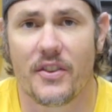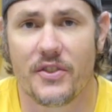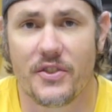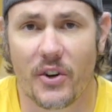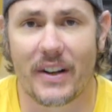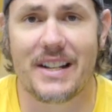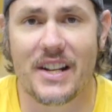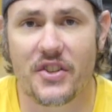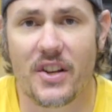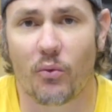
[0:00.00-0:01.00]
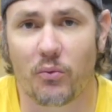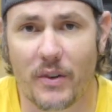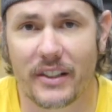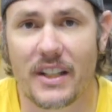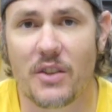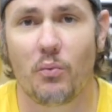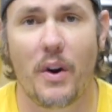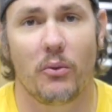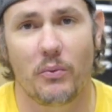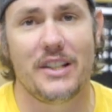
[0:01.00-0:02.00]
Your ignition, really
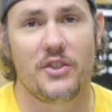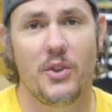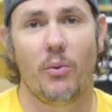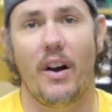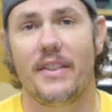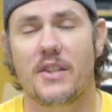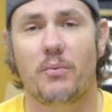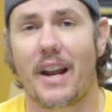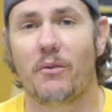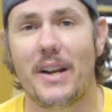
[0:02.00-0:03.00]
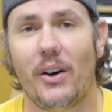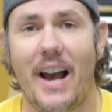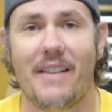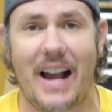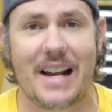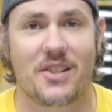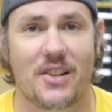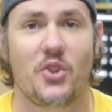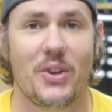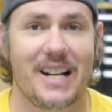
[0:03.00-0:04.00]
what we do on this whenever we don't have
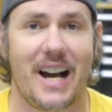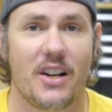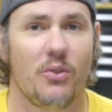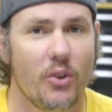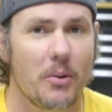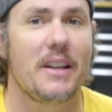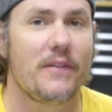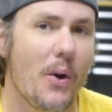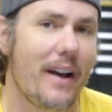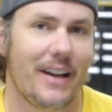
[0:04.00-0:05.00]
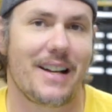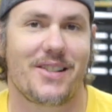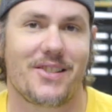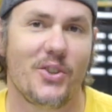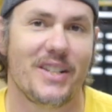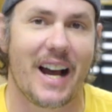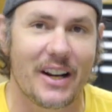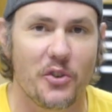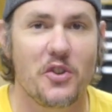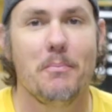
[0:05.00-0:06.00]
access to a dyno, normally if you have access to a
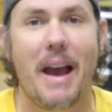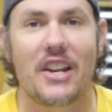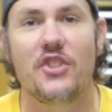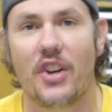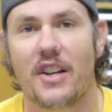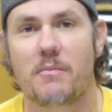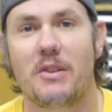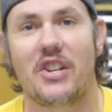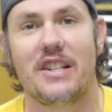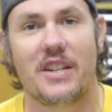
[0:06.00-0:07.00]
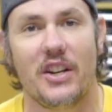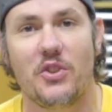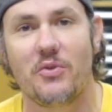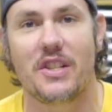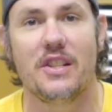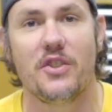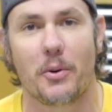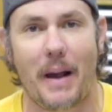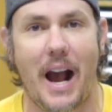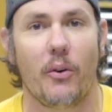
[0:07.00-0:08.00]
dyno, you make adjustments until you see
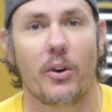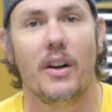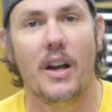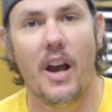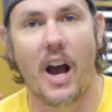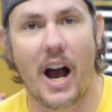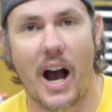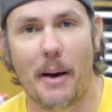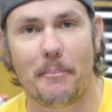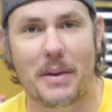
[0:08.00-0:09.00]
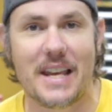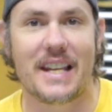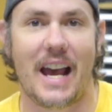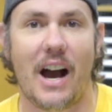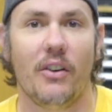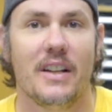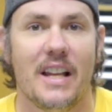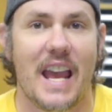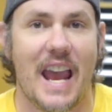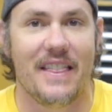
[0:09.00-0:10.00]
your power uh, peak out
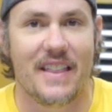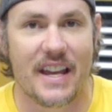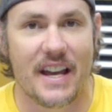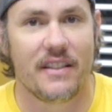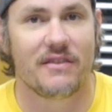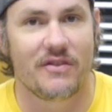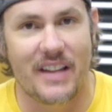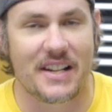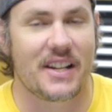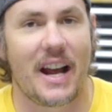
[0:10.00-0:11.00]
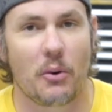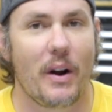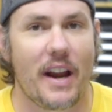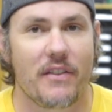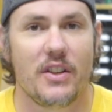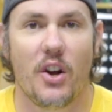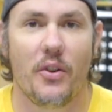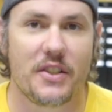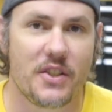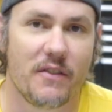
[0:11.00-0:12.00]
and then that's kind of whenever you know
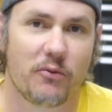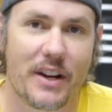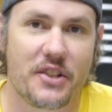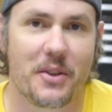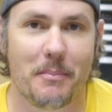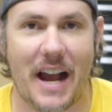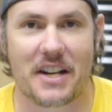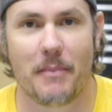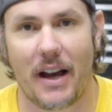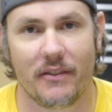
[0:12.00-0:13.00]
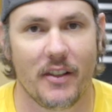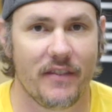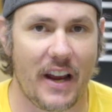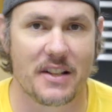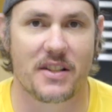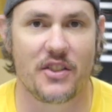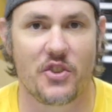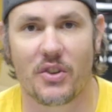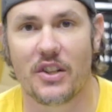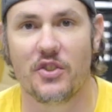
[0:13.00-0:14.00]
that you've reached the max amount of advance
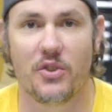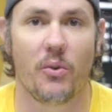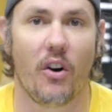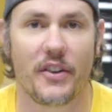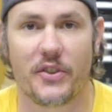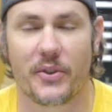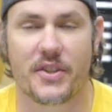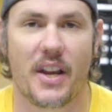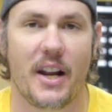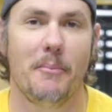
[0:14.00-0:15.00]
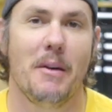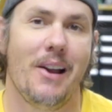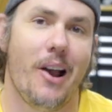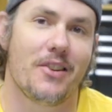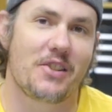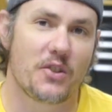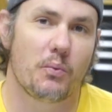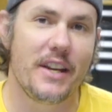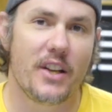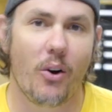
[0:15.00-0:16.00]
that you can do on your setup. Since
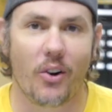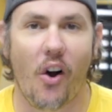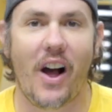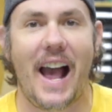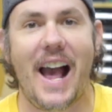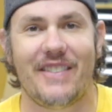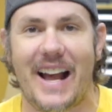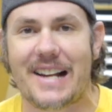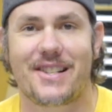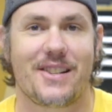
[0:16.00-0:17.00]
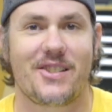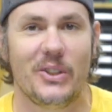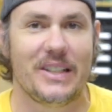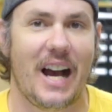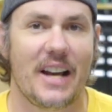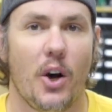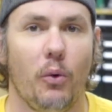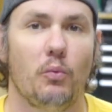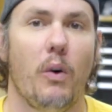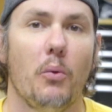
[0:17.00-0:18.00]
we don't all have access to a
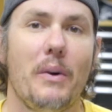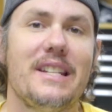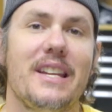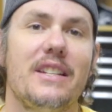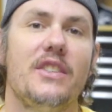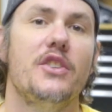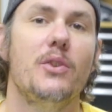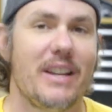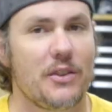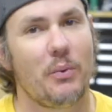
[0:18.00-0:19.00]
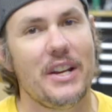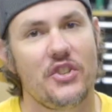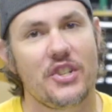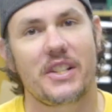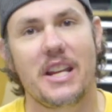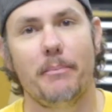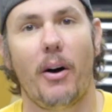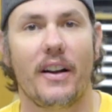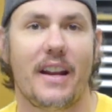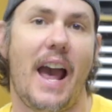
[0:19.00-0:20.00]
dyno, what we tend to do is we just keep
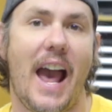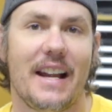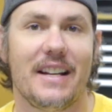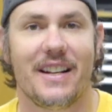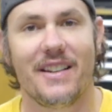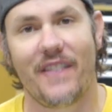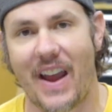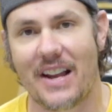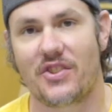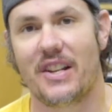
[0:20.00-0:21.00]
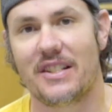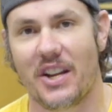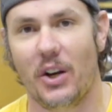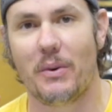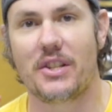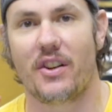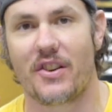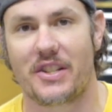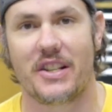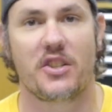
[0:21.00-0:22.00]
on adding advance until we
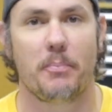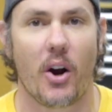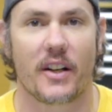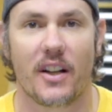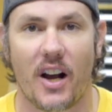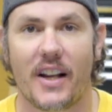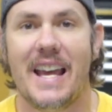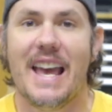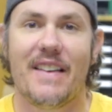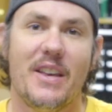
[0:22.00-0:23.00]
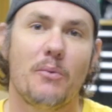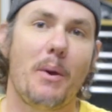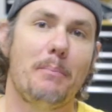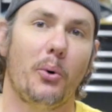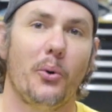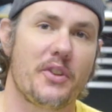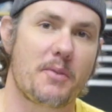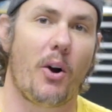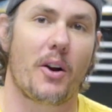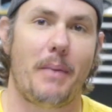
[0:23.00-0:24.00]
start seeing spark knock, then we pull the
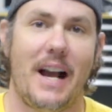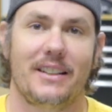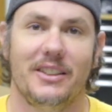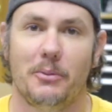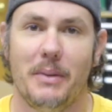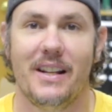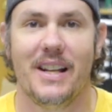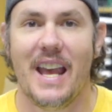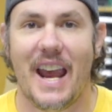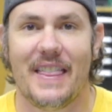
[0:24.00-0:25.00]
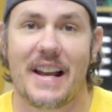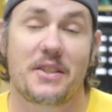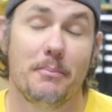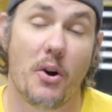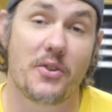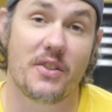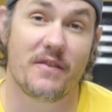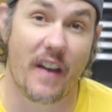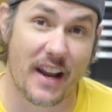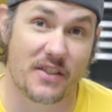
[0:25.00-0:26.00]
spark back a little bit, and that's the most
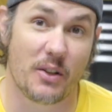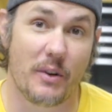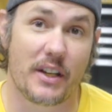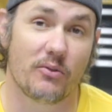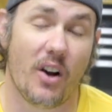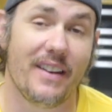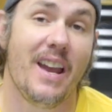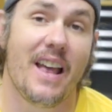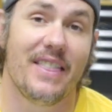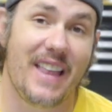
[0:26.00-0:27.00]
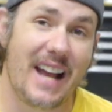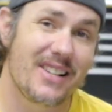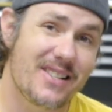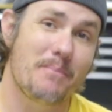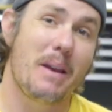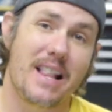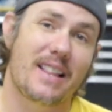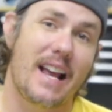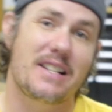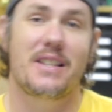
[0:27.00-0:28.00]
advanced that we can run. That doesn't mean
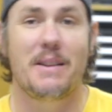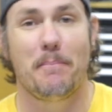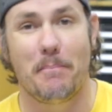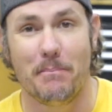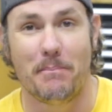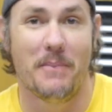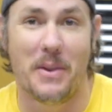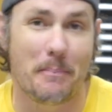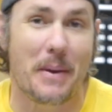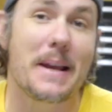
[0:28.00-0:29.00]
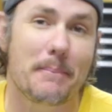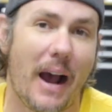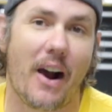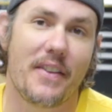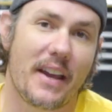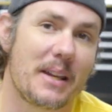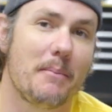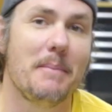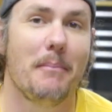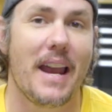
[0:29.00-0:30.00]
that that's the, the peak power that can
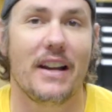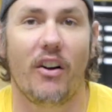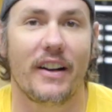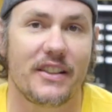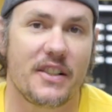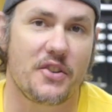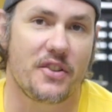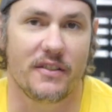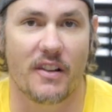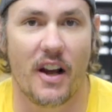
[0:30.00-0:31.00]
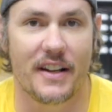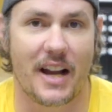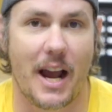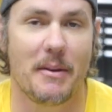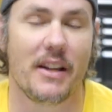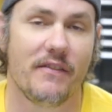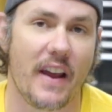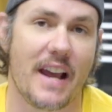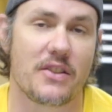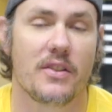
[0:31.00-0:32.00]
be made on ignition uh, timing
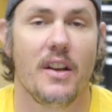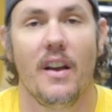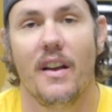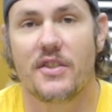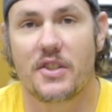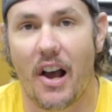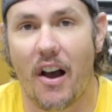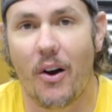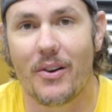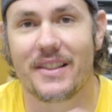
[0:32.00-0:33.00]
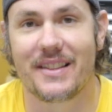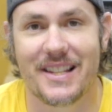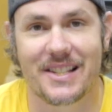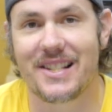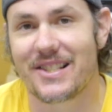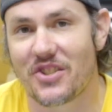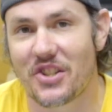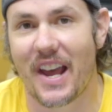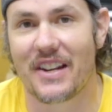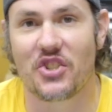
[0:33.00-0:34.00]
advance. So this, as I
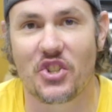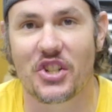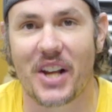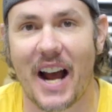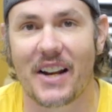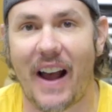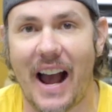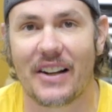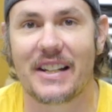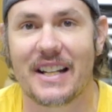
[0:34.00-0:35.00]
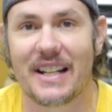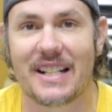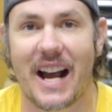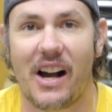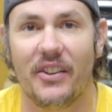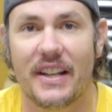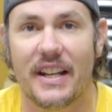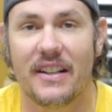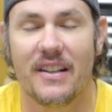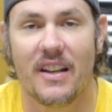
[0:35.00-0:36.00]
said, is just kind of how to get it dialed
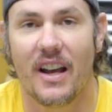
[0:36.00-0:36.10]
in.